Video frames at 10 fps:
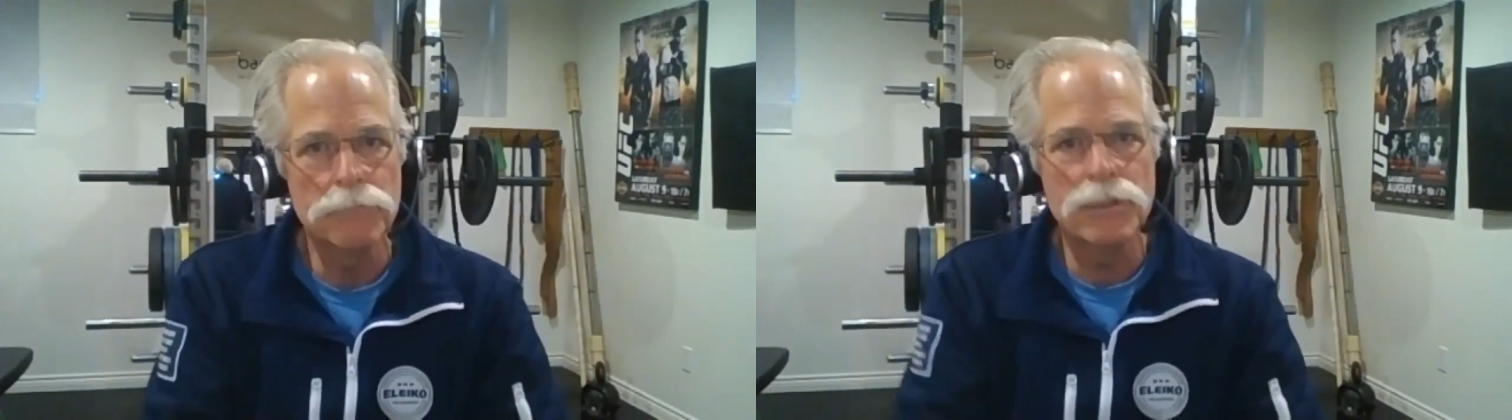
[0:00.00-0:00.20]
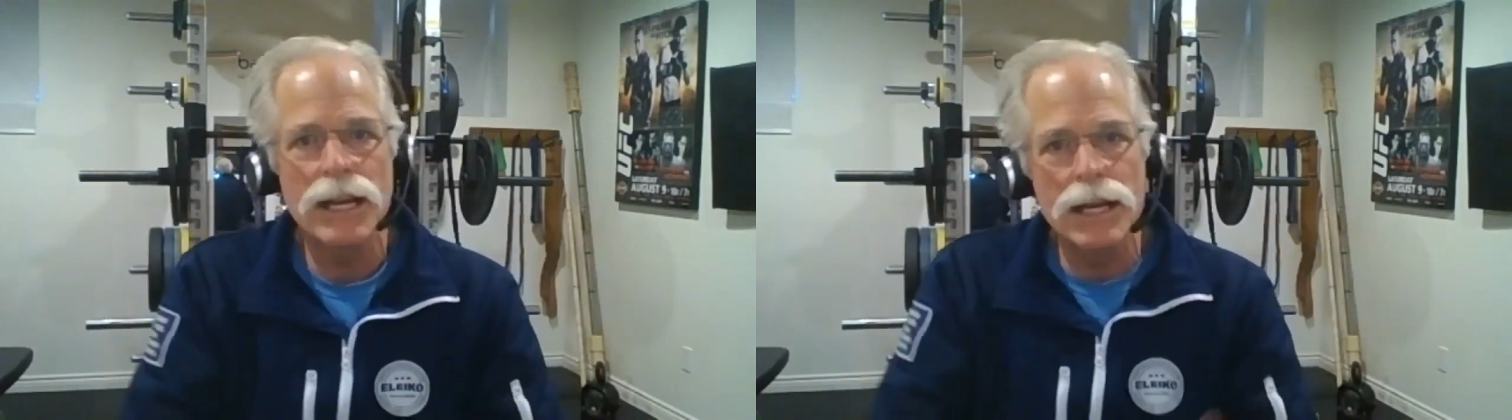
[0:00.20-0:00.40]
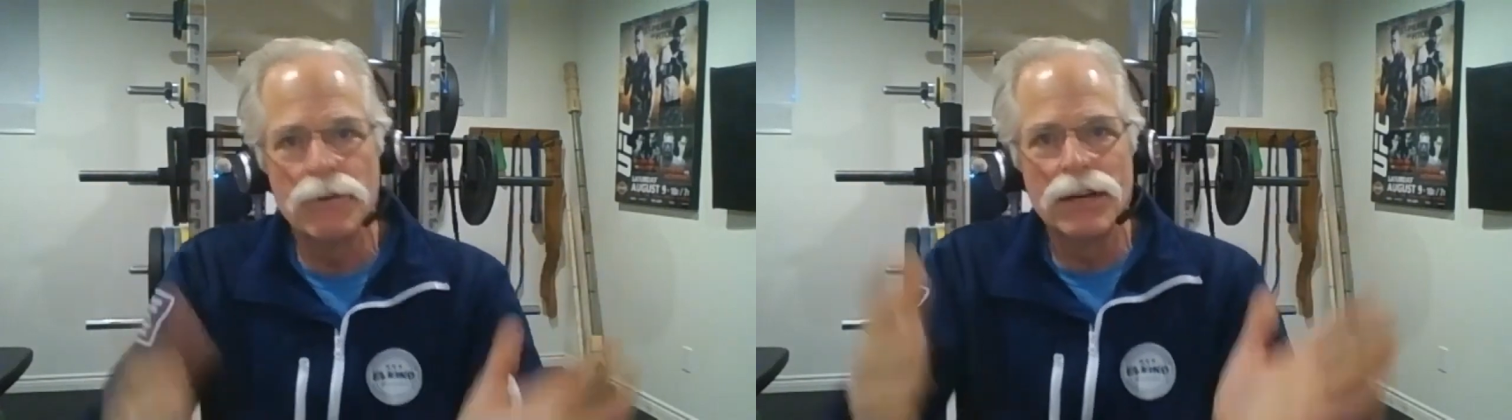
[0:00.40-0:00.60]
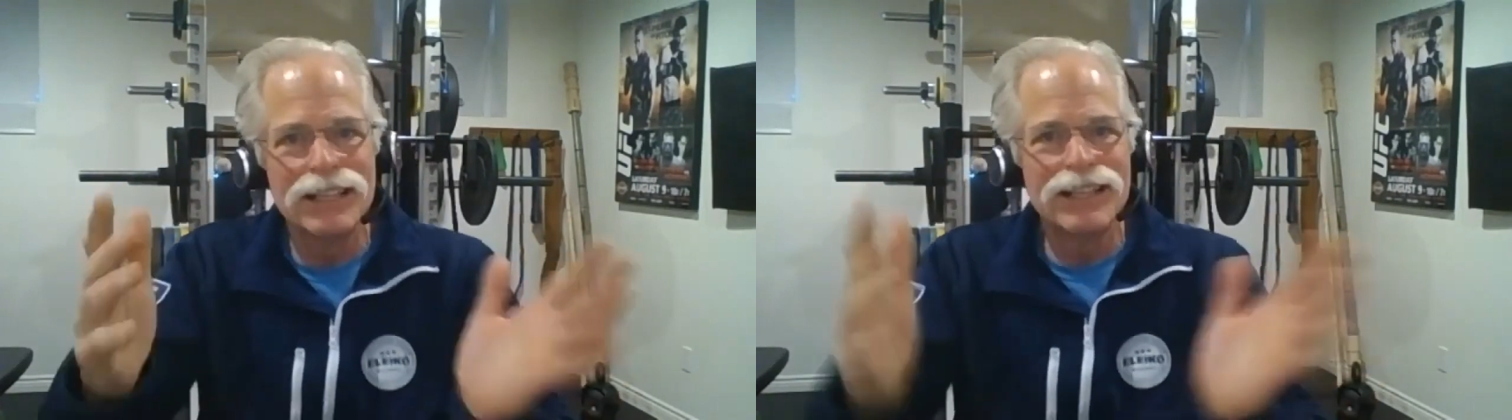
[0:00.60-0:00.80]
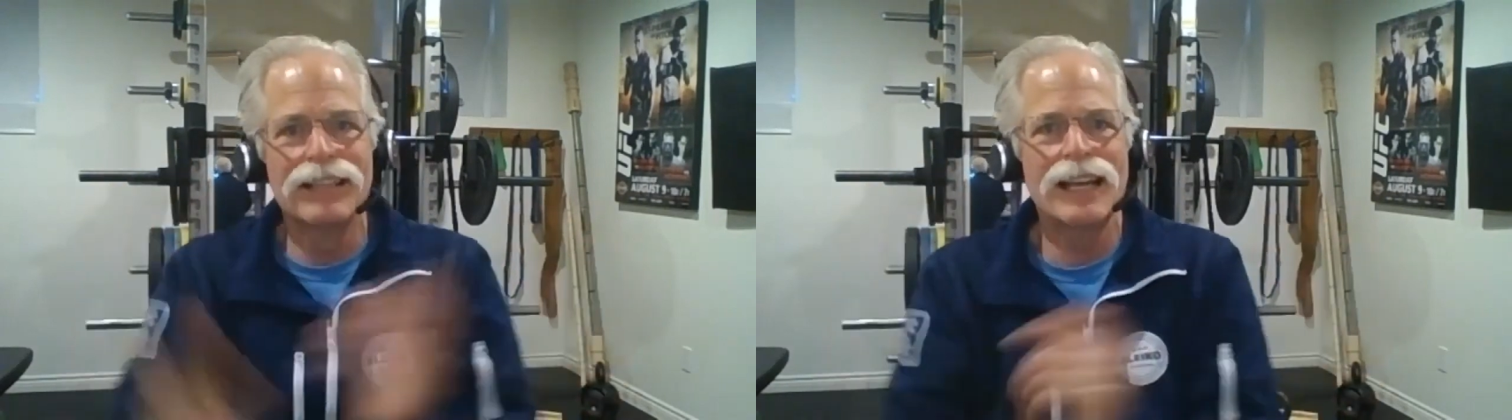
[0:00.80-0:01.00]
But anyway,
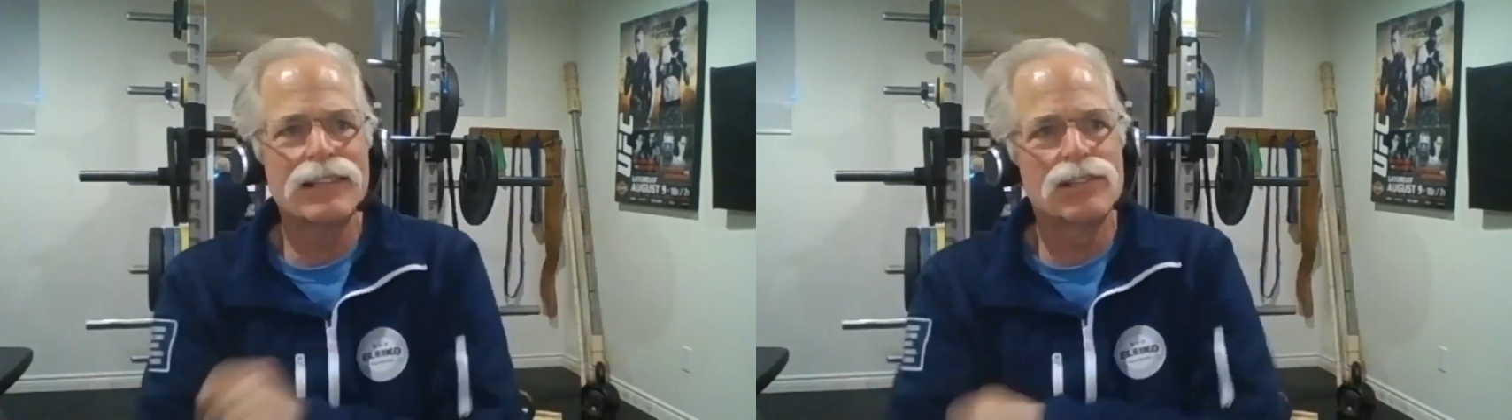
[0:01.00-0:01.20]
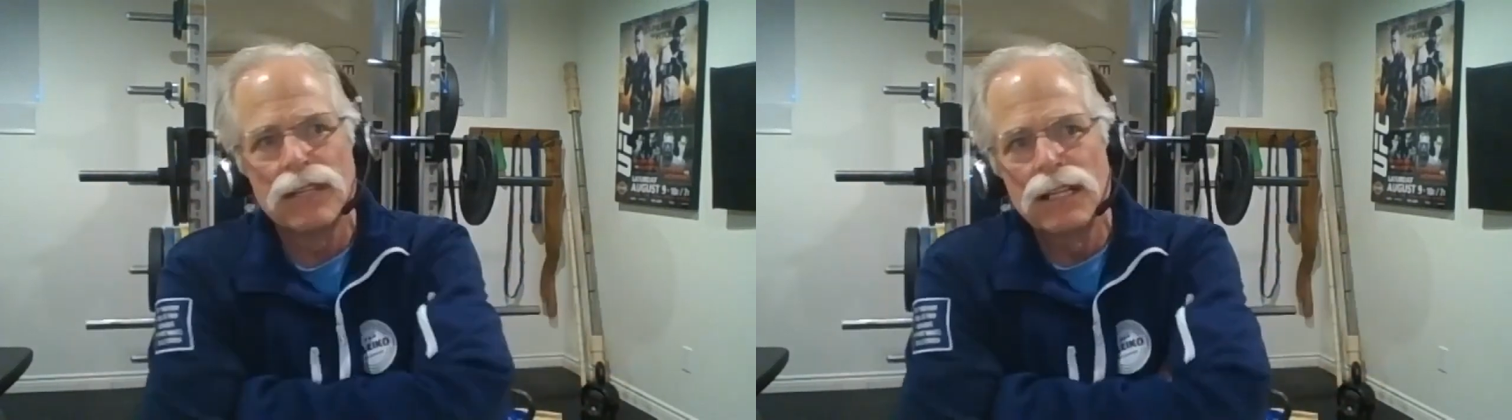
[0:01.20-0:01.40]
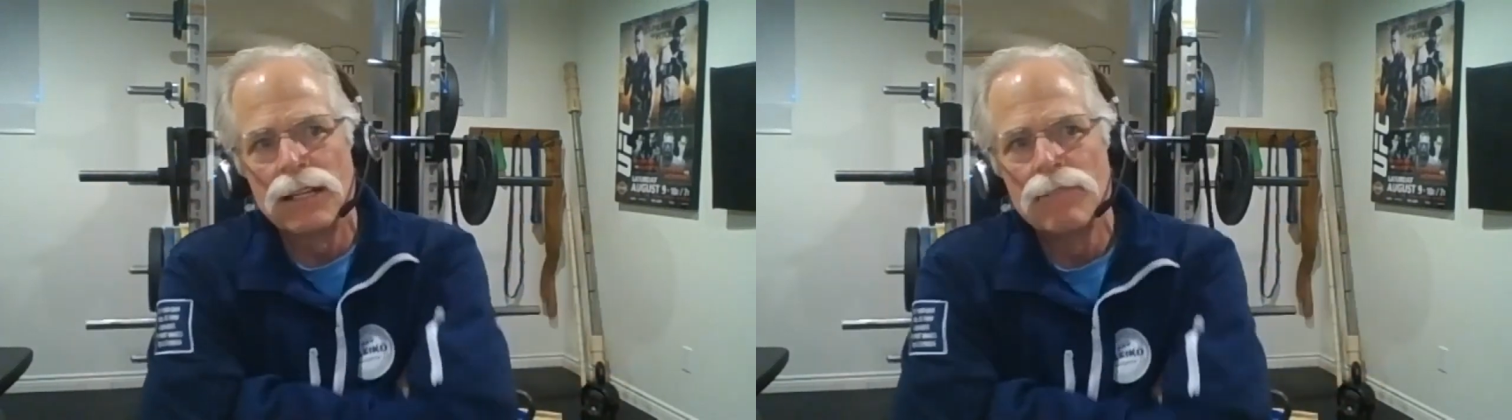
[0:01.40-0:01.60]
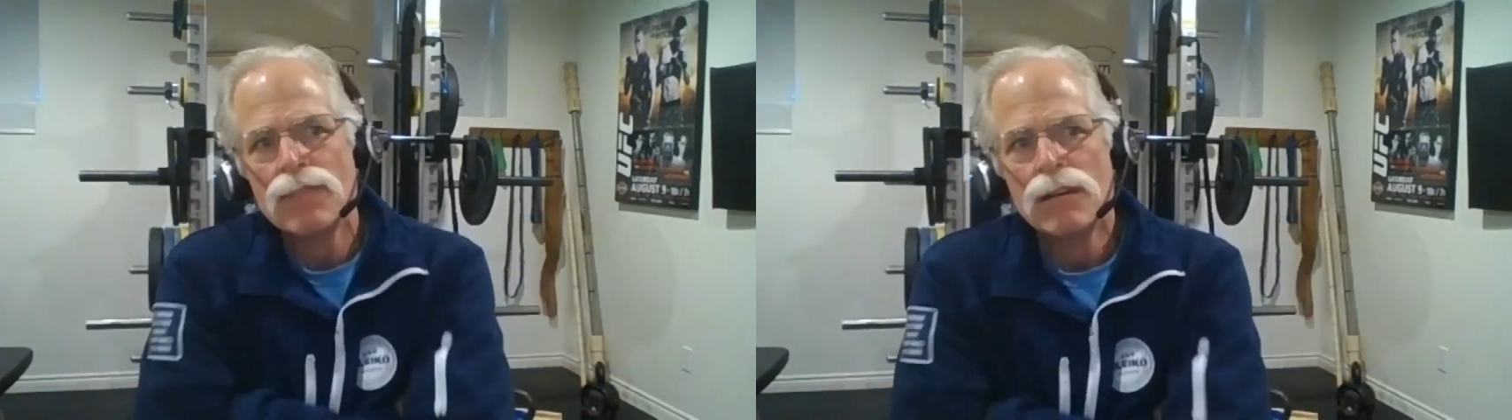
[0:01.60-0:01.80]
that's the